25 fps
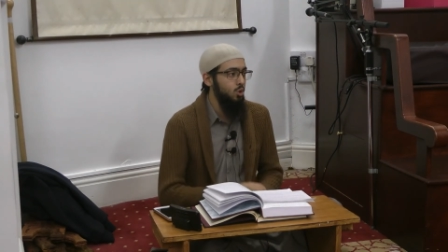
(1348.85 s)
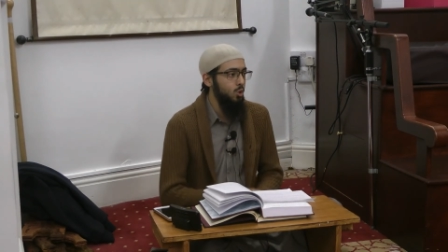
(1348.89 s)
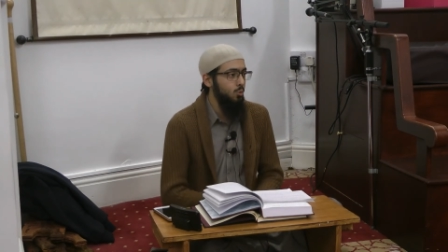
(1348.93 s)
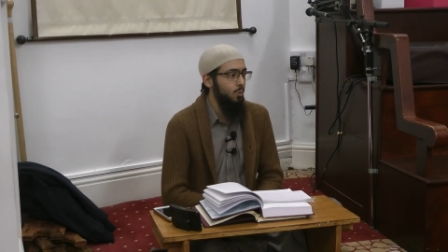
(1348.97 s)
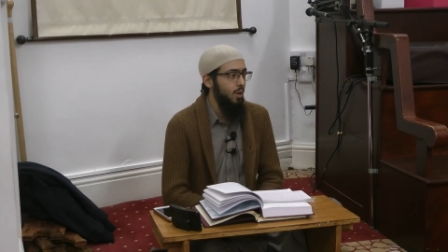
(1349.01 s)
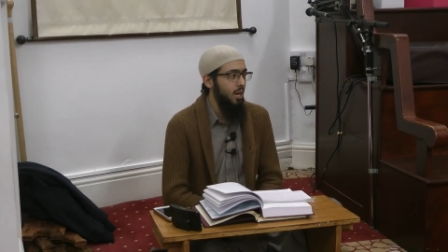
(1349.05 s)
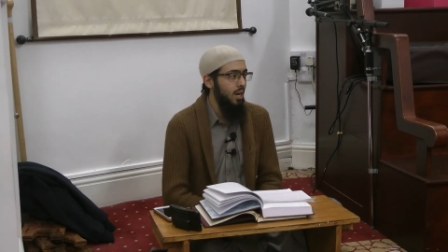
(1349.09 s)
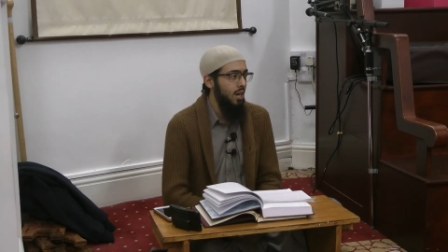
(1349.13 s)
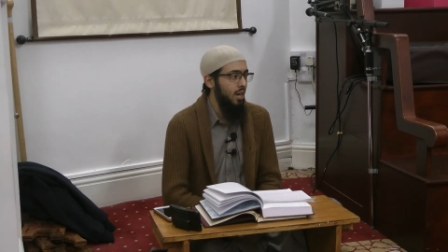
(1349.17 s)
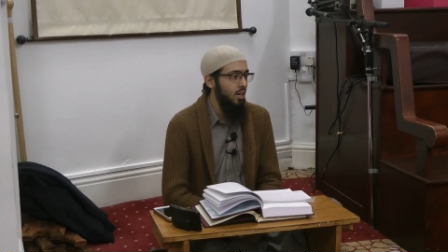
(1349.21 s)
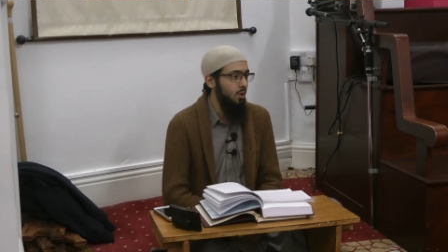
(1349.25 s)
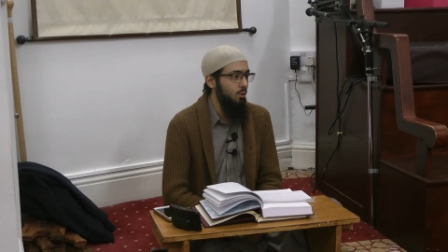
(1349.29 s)

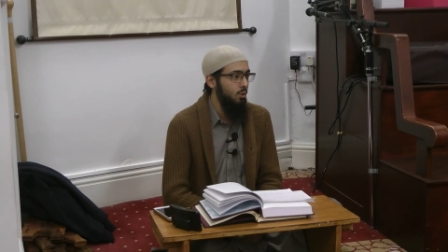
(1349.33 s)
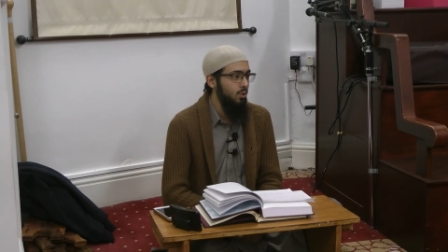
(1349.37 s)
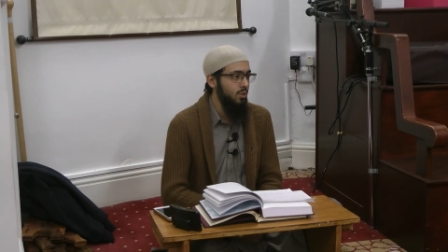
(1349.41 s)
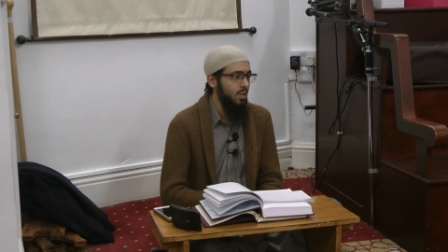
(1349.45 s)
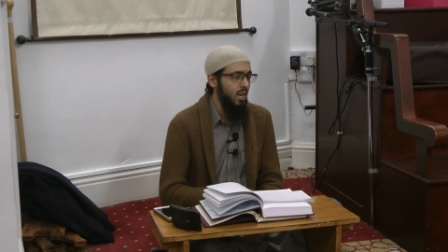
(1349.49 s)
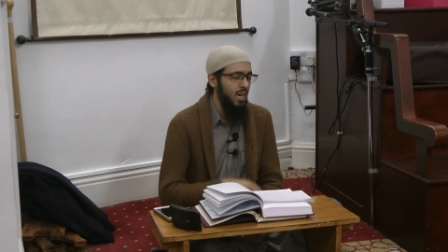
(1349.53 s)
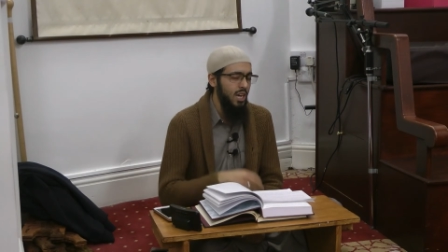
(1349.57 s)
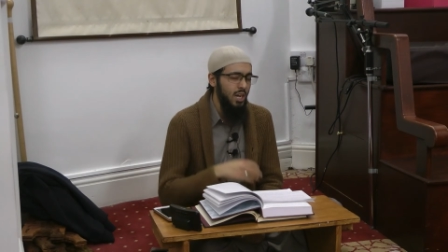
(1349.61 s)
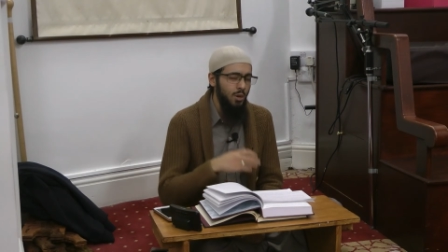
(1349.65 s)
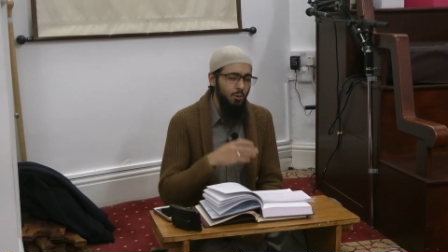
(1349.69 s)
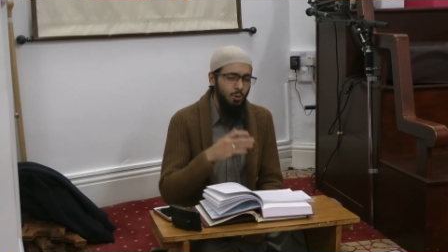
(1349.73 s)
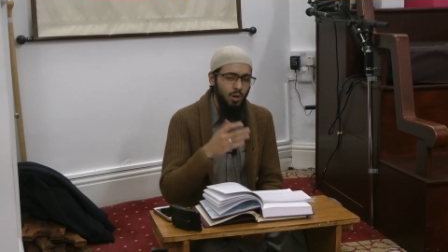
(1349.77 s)
subhanahu wa
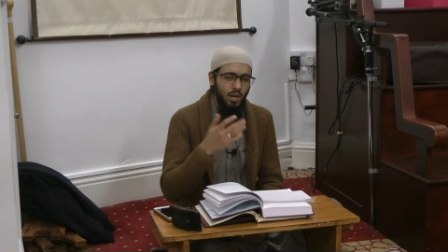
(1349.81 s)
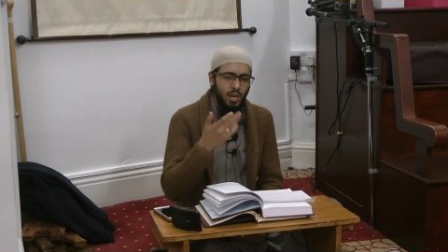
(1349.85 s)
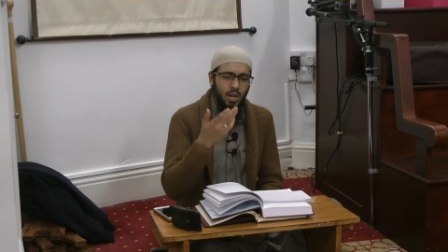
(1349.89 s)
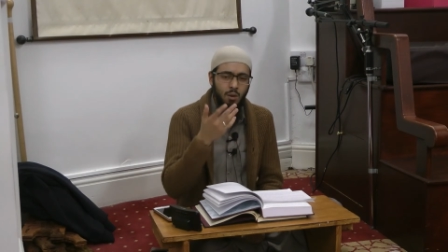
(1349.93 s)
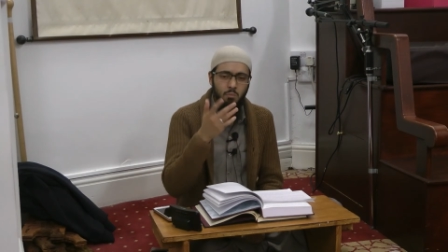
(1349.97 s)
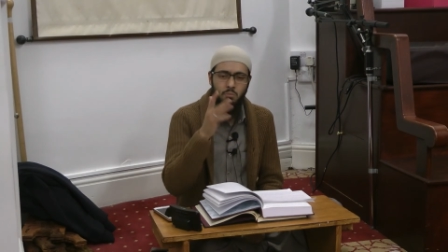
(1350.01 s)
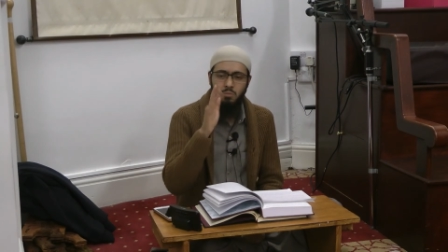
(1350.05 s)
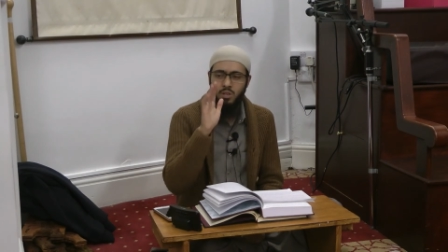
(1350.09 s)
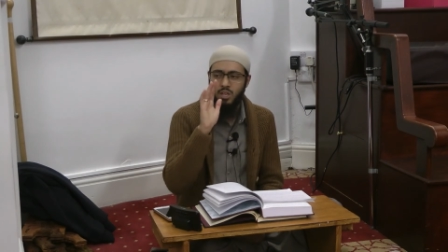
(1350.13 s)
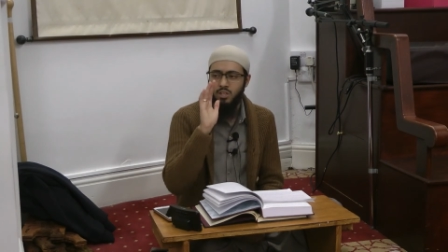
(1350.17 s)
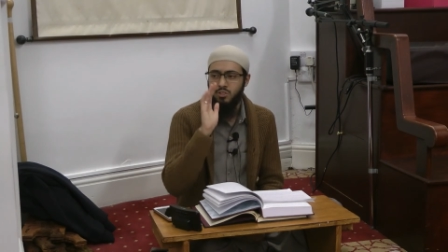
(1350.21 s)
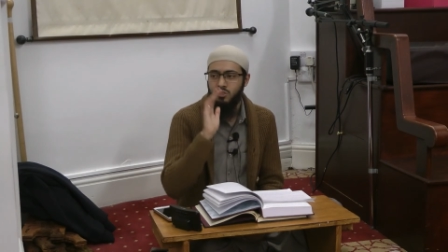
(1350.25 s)
ta'ala,
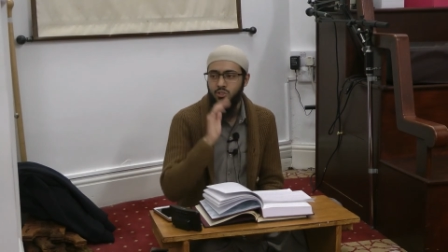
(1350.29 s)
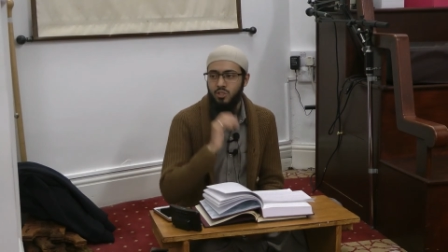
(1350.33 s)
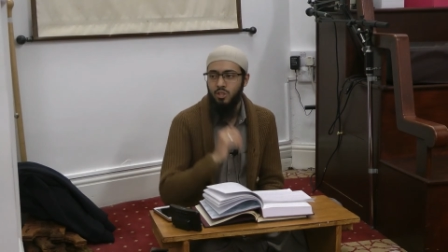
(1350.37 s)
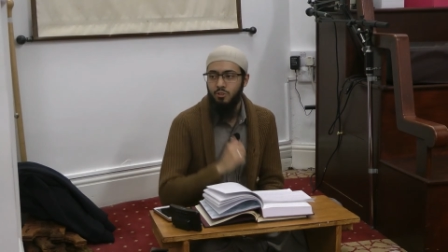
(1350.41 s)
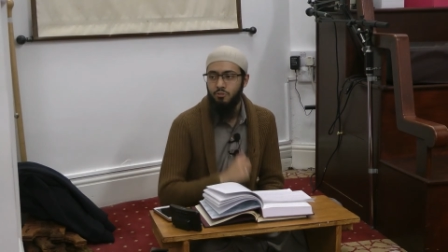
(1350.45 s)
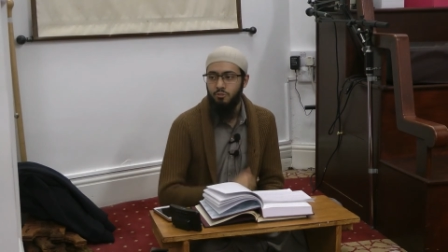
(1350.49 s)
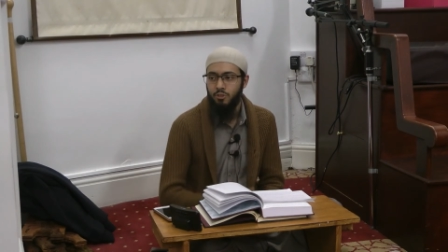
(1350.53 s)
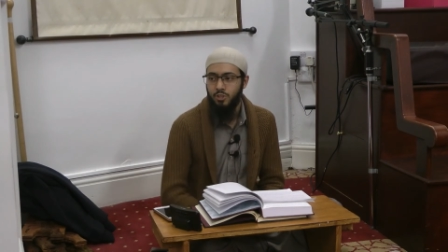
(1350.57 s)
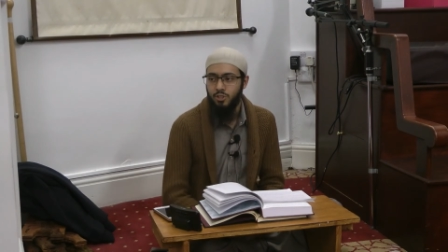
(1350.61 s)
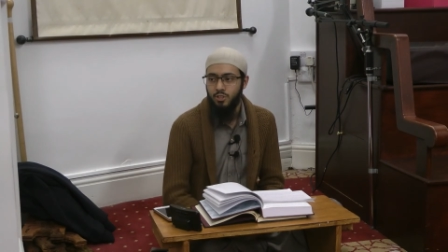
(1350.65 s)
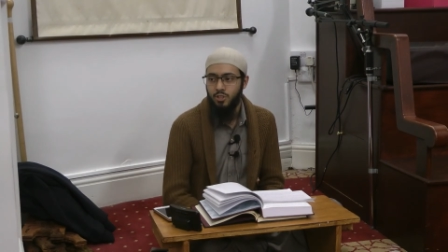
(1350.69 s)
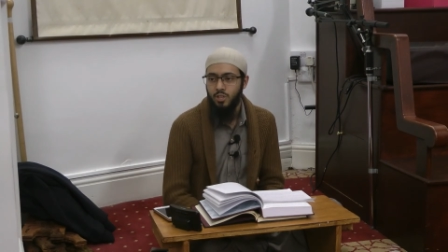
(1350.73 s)
walam
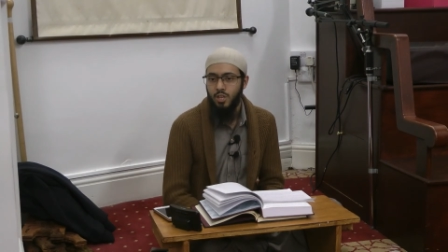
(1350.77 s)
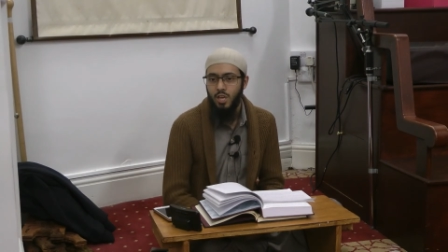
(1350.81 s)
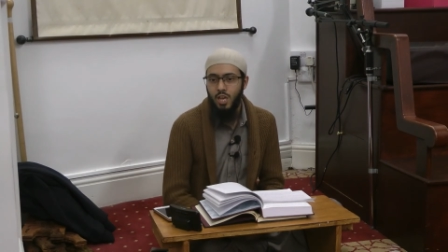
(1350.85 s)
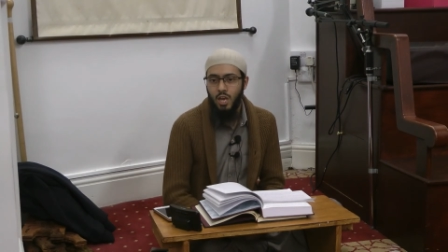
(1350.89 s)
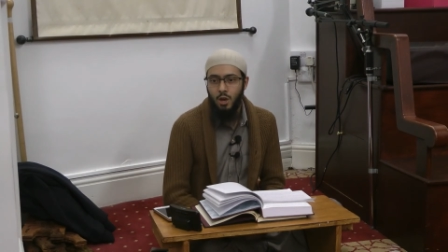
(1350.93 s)
nastafid.